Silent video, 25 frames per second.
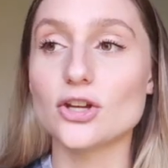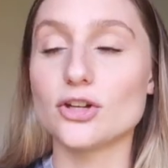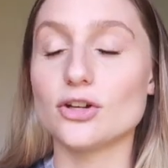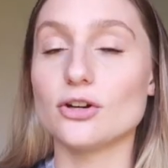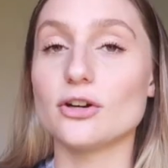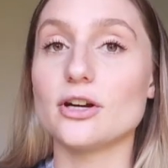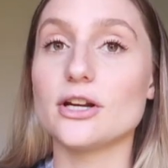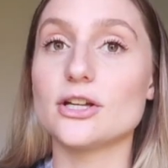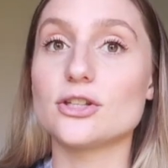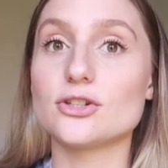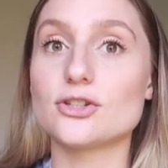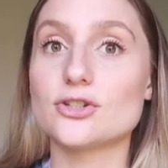
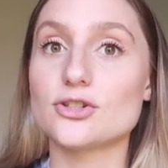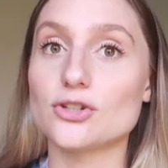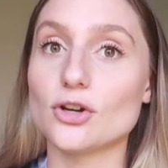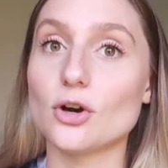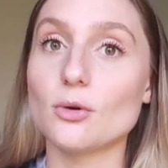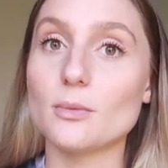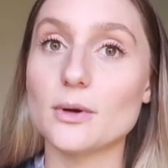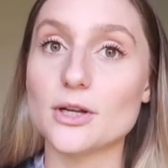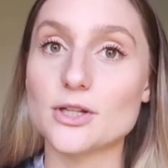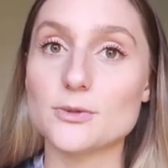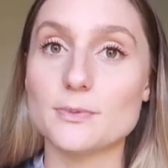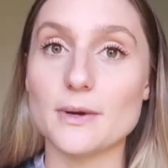you're in
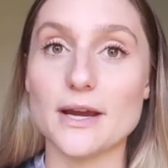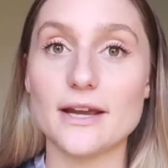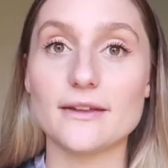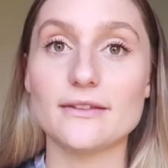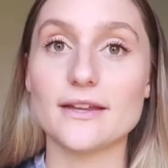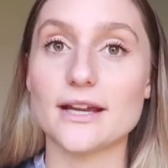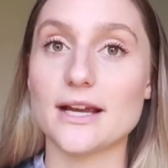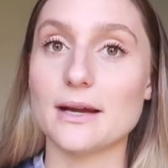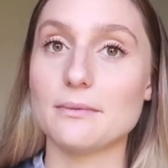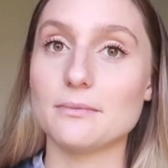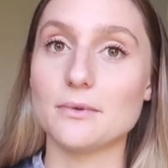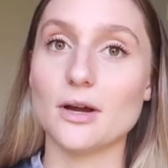so much pain.
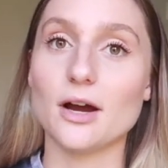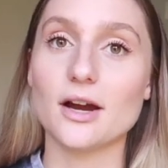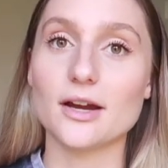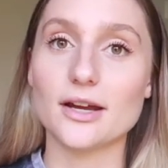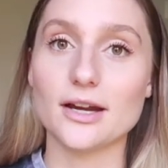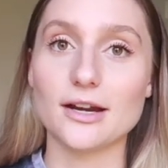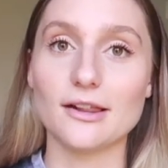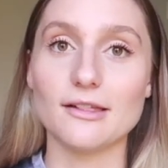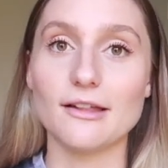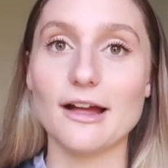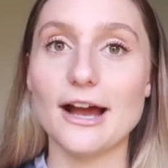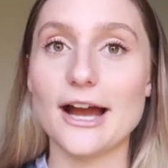Like I'm not
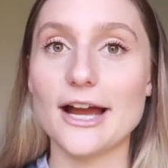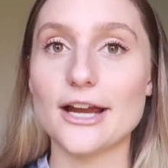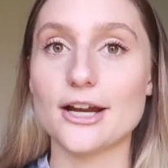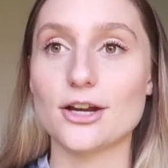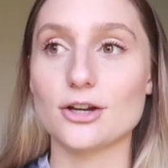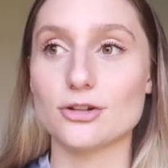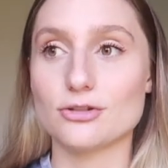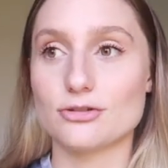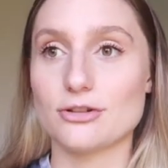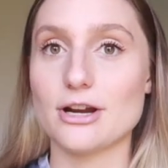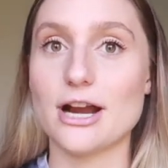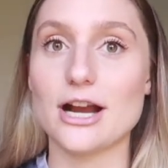gonna lie,
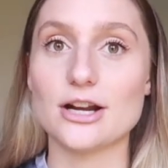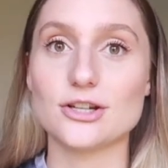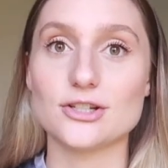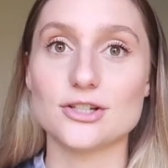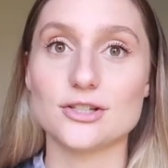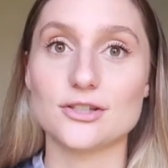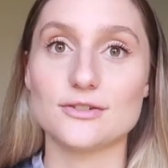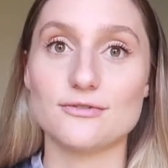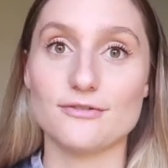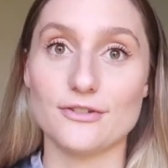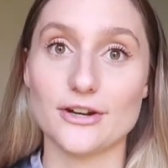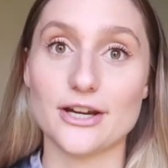
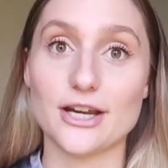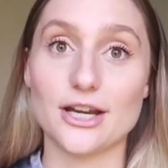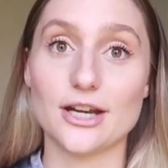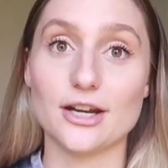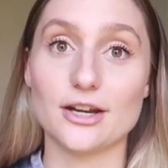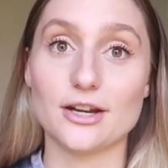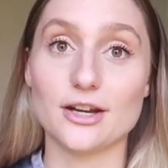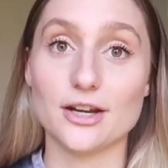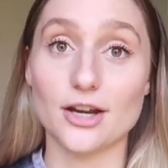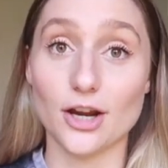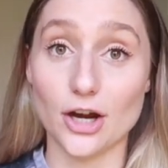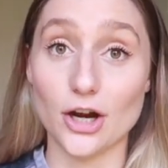contractions
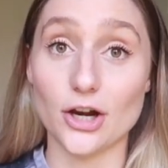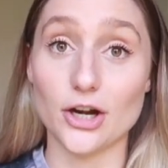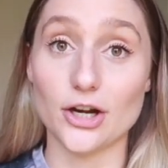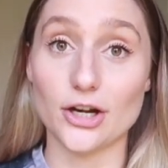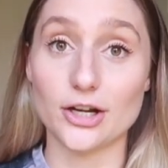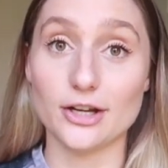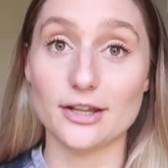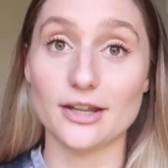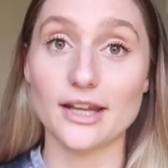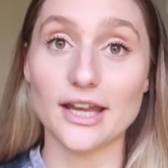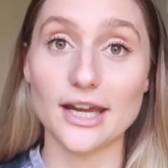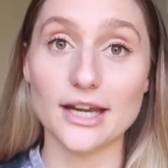freaking
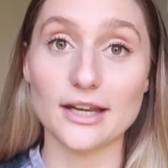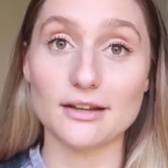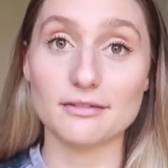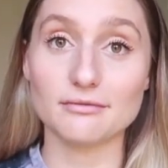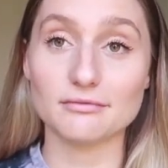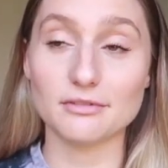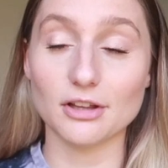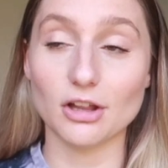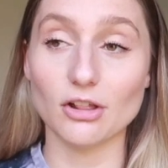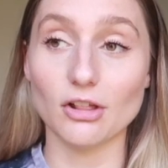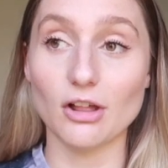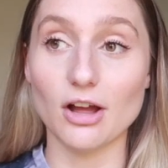hurt like
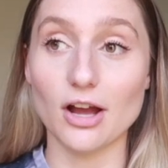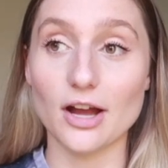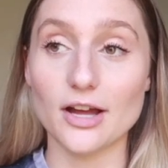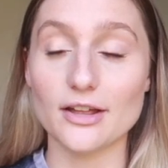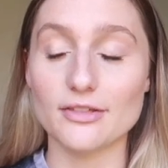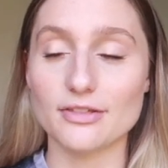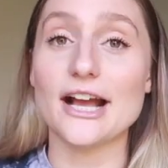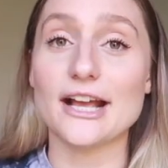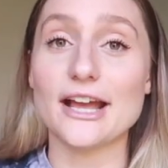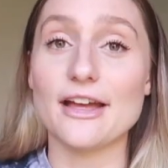a lot.